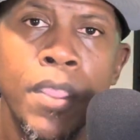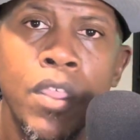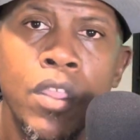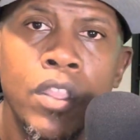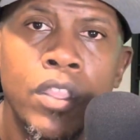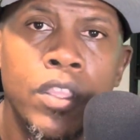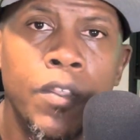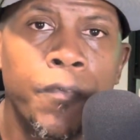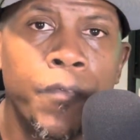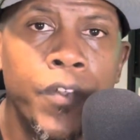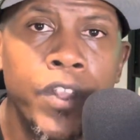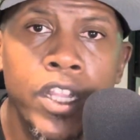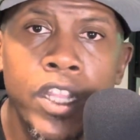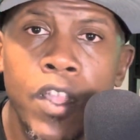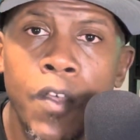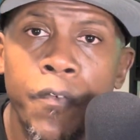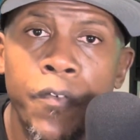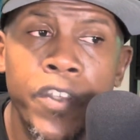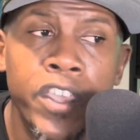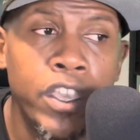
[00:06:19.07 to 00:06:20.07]
The
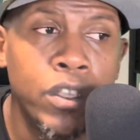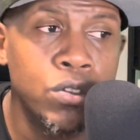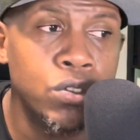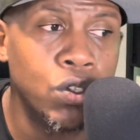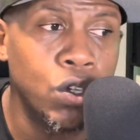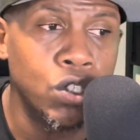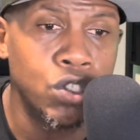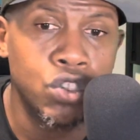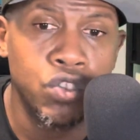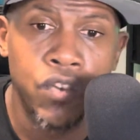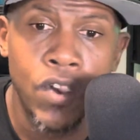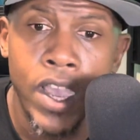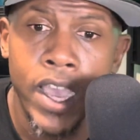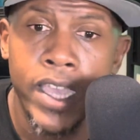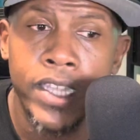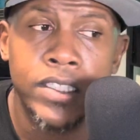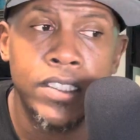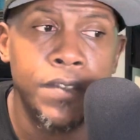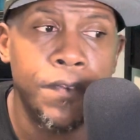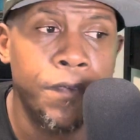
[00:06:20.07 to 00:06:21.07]
Philadelphia Eagles are
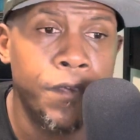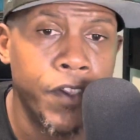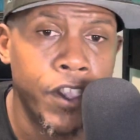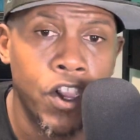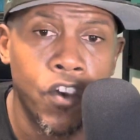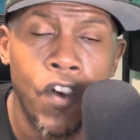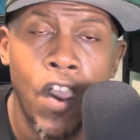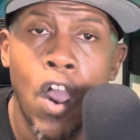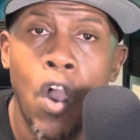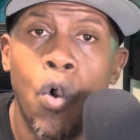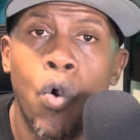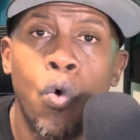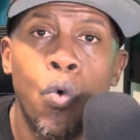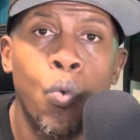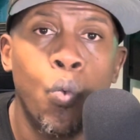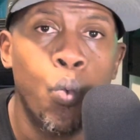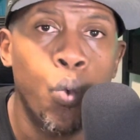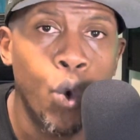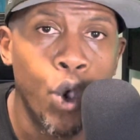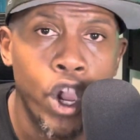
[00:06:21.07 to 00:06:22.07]
trying to figure out
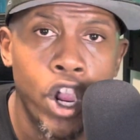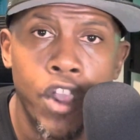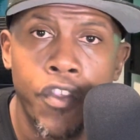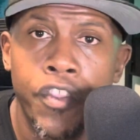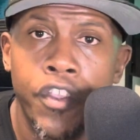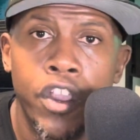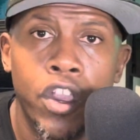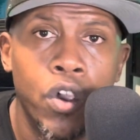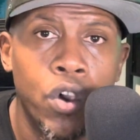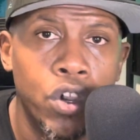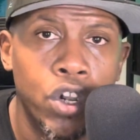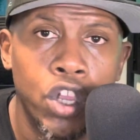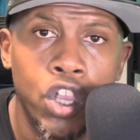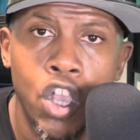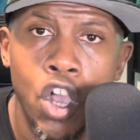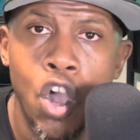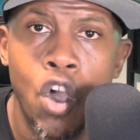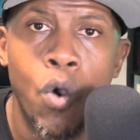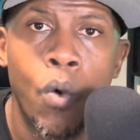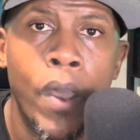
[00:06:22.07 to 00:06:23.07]
where they're going to
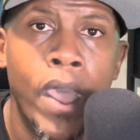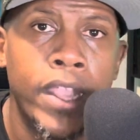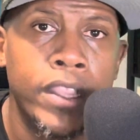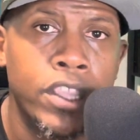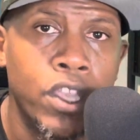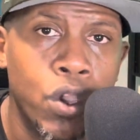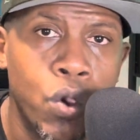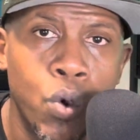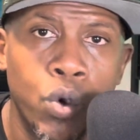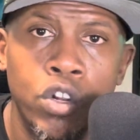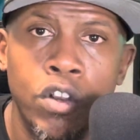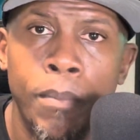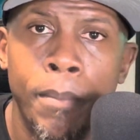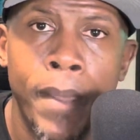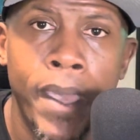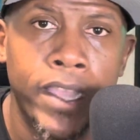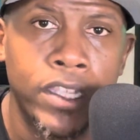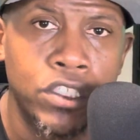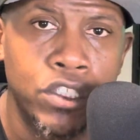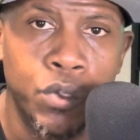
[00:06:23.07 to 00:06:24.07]
go at the
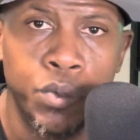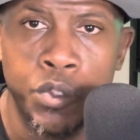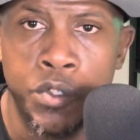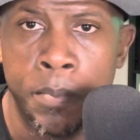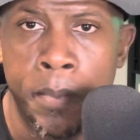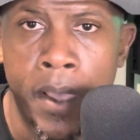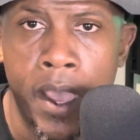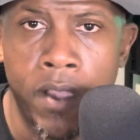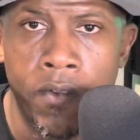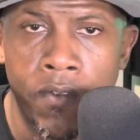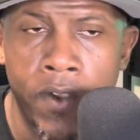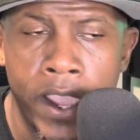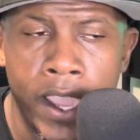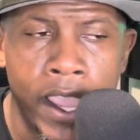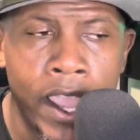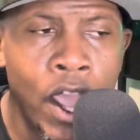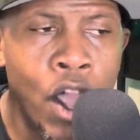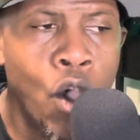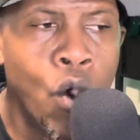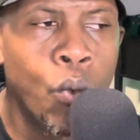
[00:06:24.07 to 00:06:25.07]
cornerback 2 spot,
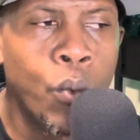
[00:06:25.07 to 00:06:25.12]
right?